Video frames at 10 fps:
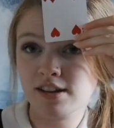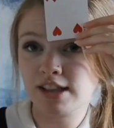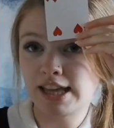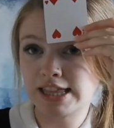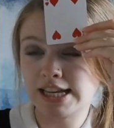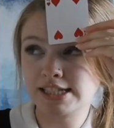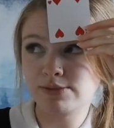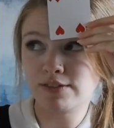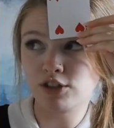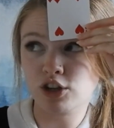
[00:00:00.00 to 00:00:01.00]
like this.
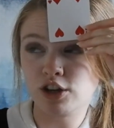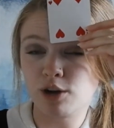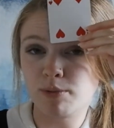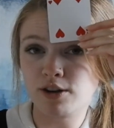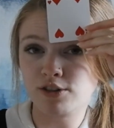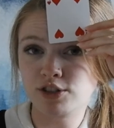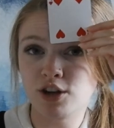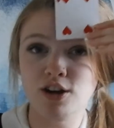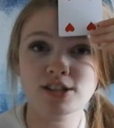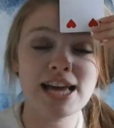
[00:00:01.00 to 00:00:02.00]
We have to look at our partner's
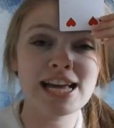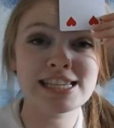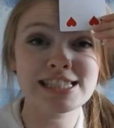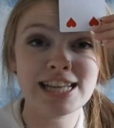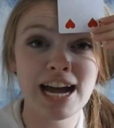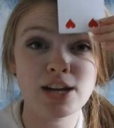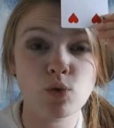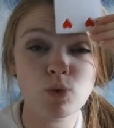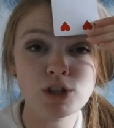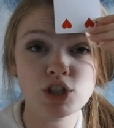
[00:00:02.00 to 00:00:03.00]
cards and decide
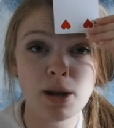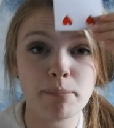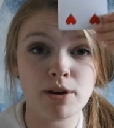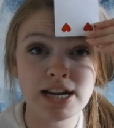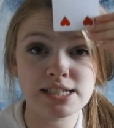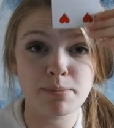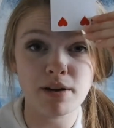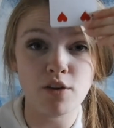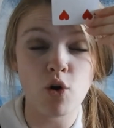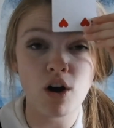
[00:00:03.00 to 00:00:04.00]
which number is
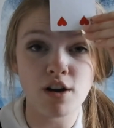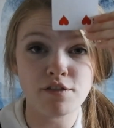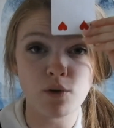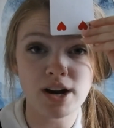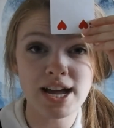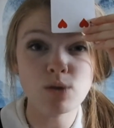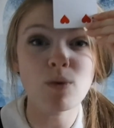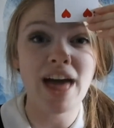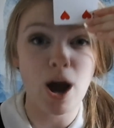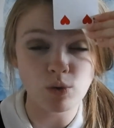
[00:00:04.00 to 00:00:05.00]
above our forehead
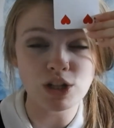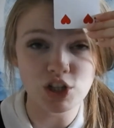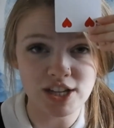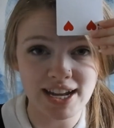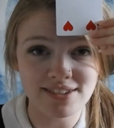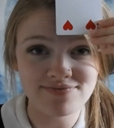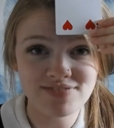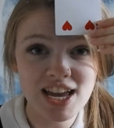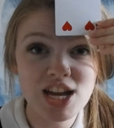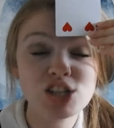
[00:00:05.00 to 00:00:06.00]
without looking.
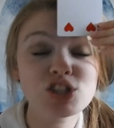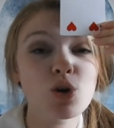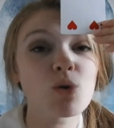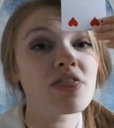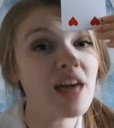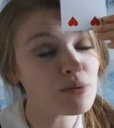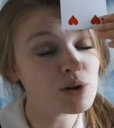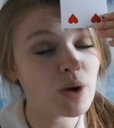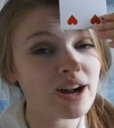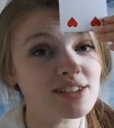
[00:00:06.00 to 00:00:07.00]
So that
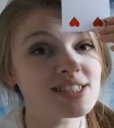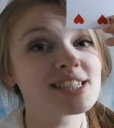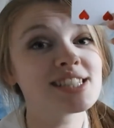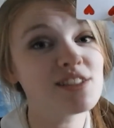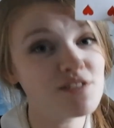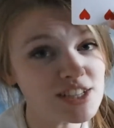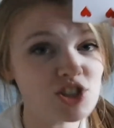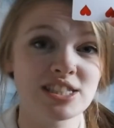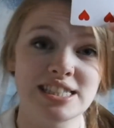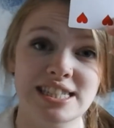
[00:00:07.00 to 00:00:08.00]
requires
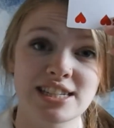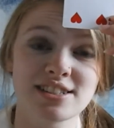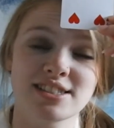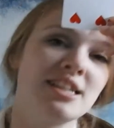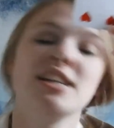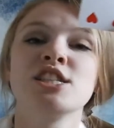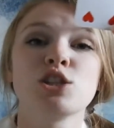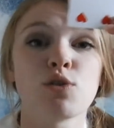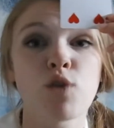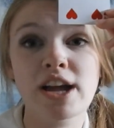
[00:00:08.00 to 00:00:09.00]
division skills.
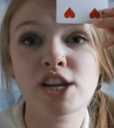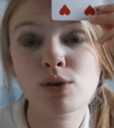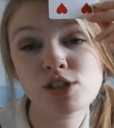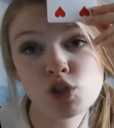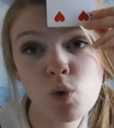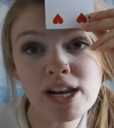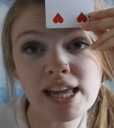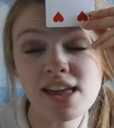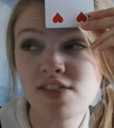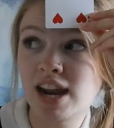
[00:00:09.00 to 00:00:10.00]
So if I know it's
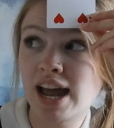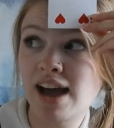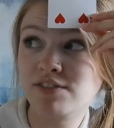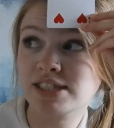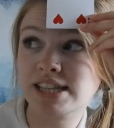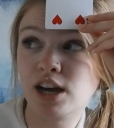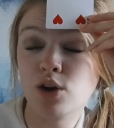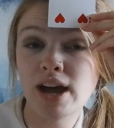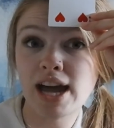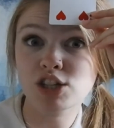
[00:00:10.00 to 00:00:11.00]
20, then I have to say,
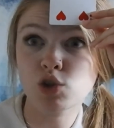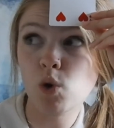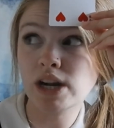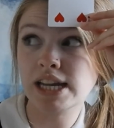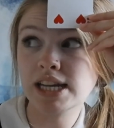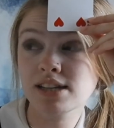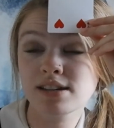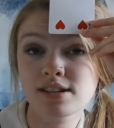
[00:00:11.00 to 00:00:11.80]
okay, 20,